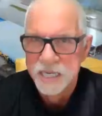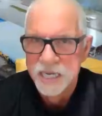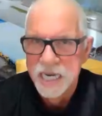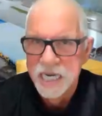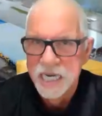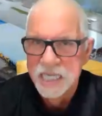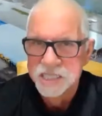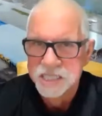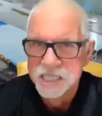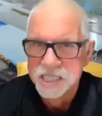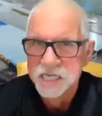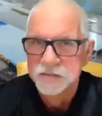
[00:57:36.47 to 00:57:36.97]

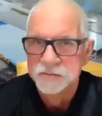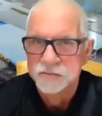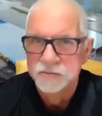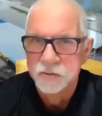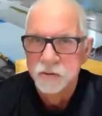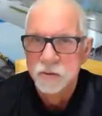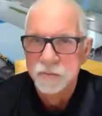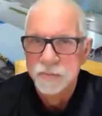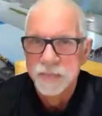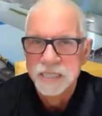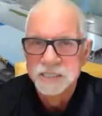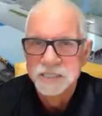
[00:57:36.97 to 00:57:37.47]
next 3 to
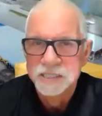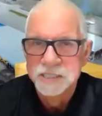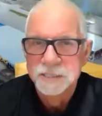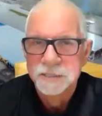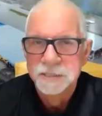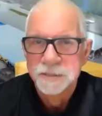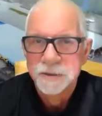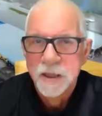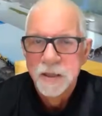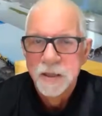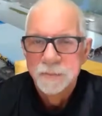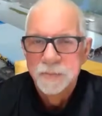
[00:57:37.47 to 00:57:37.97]
4 months,
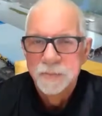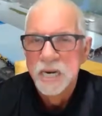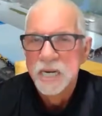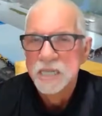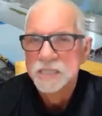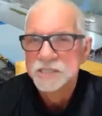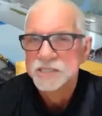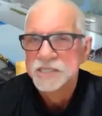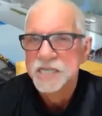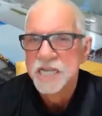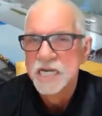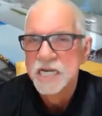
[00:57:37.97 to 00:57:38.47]
but I'll
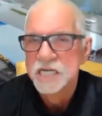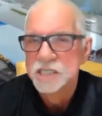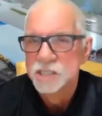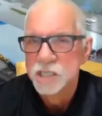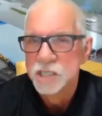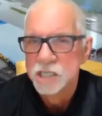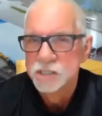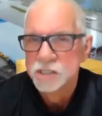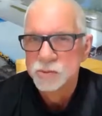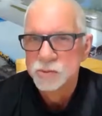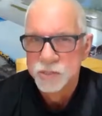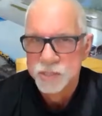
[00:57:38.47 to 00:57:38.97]
stay in
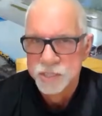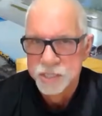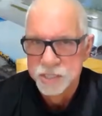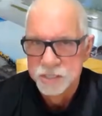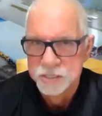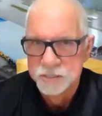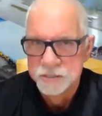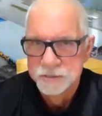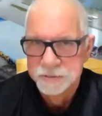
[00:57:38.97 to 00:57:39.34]
touch with you.